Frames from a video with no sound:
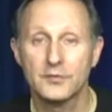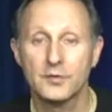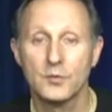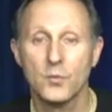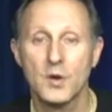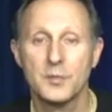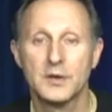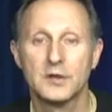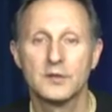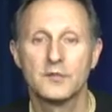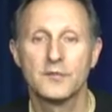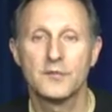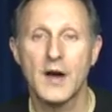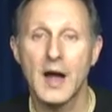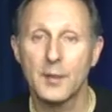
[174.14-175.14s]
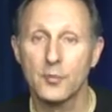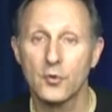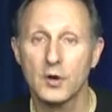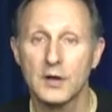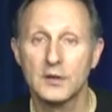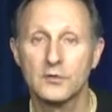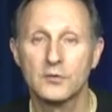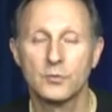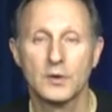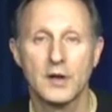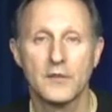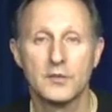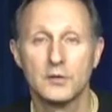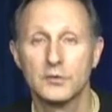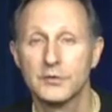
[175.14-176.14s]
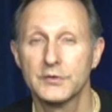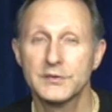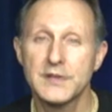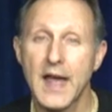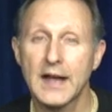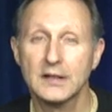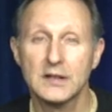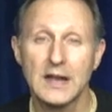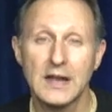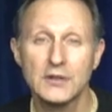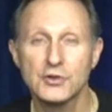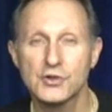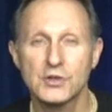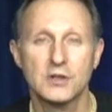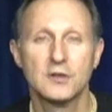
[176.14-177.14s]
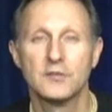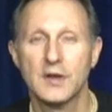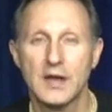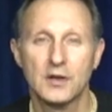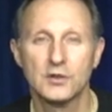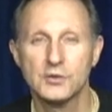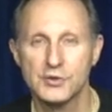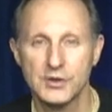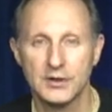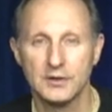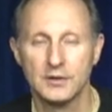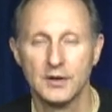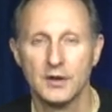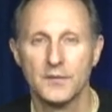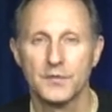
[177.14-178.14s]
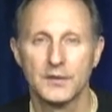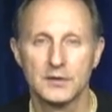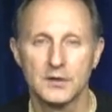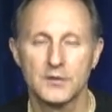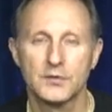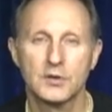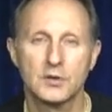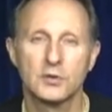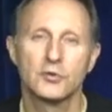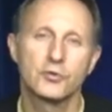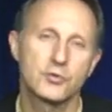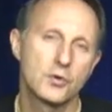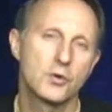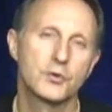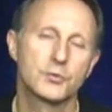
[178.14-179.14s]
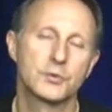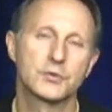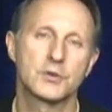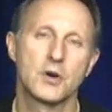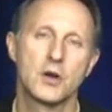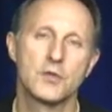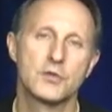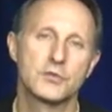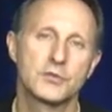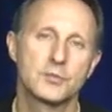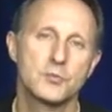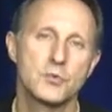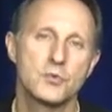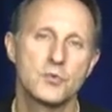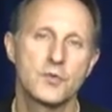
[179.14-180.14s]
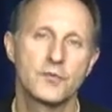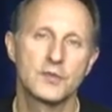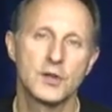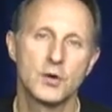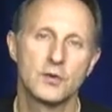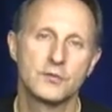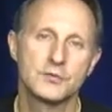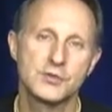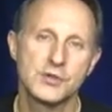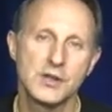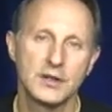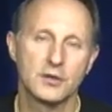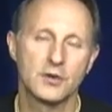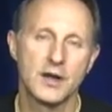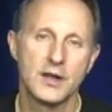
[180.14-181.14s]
for women, fibroids. Whenever there's stagnation of energy, the liver controls what's called the smooth flow of qi, or